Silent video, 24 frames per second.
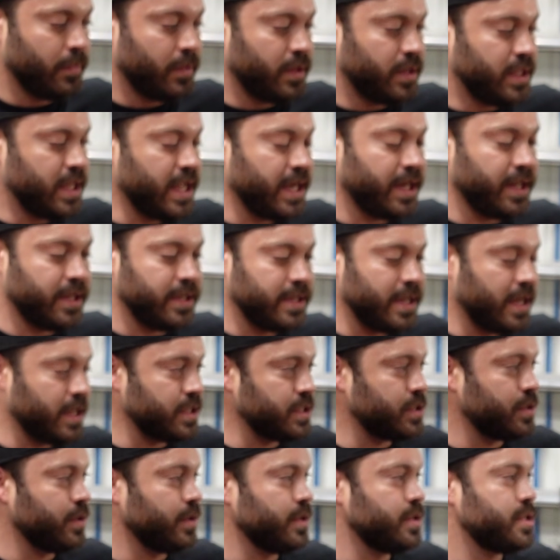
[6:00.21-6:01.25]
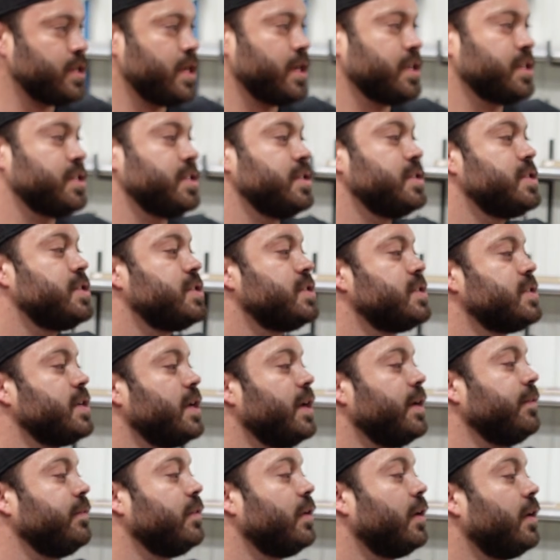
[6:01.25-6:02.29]
That industrial injection
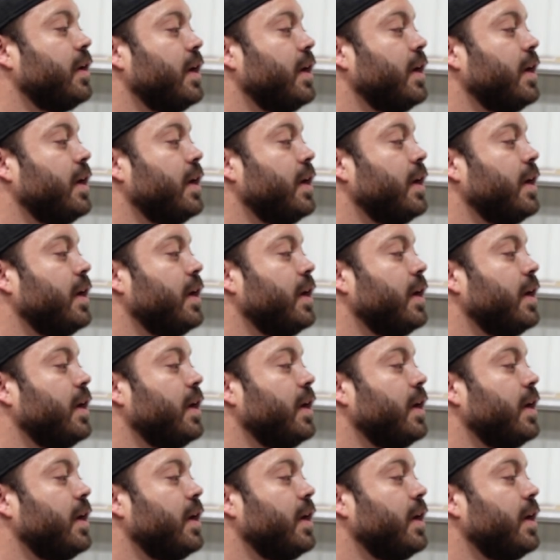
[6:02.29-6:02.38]
saved our